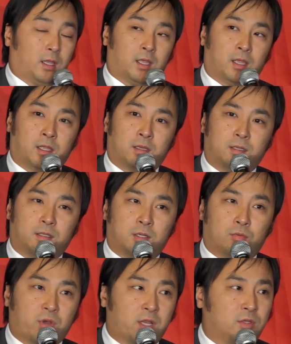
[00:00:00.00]
And
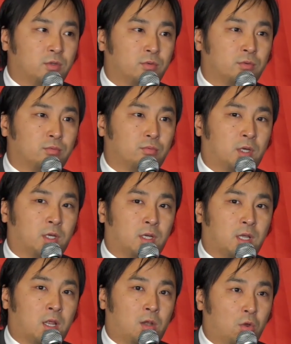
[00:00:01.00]
the rental
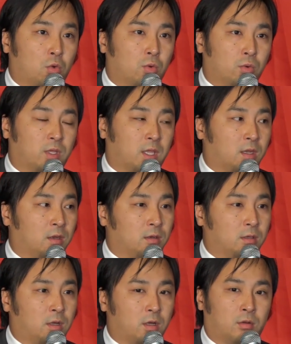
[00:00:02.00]
alone
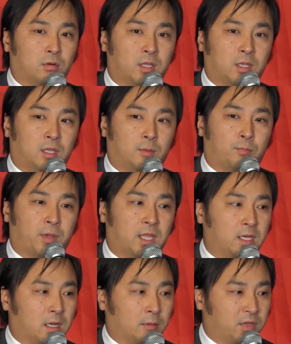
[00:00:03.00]
can not only
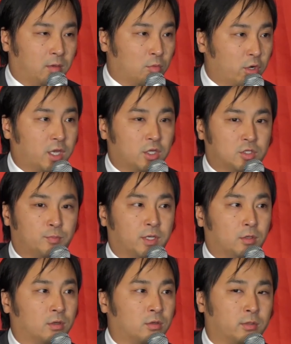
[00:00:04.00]
pay down their mortgage,
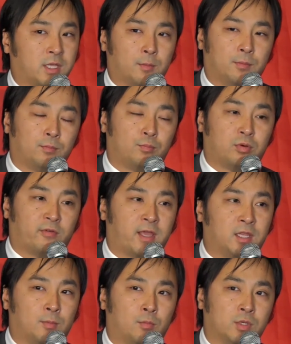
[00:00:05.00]
but also can
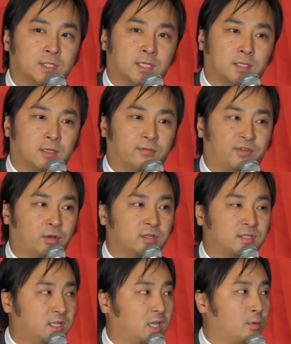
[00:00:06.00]
provide them with a
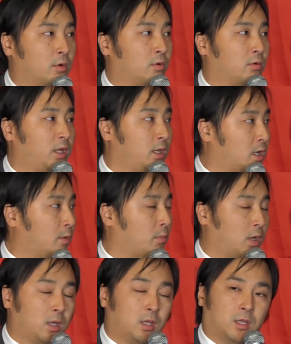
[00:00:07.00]
very stable income.
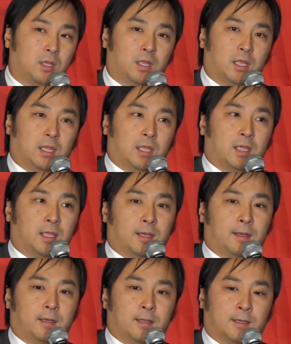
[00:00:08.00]

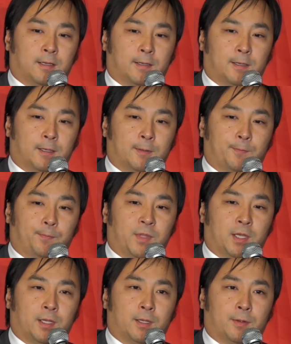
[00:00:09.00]
And,
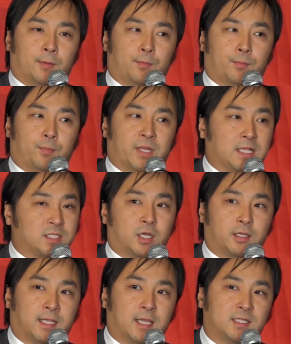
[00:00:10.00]
but that's
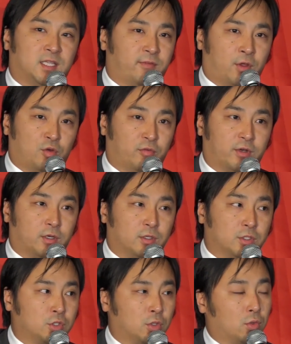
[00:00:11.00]
not the case in Vancouver.
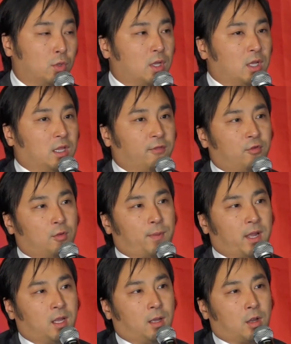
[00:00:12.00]
So if you
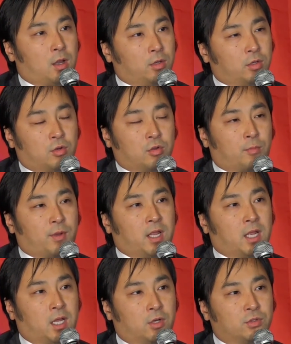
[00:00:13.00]
buy a condo or you
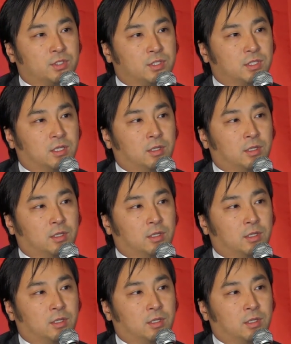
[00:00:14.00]
buy a house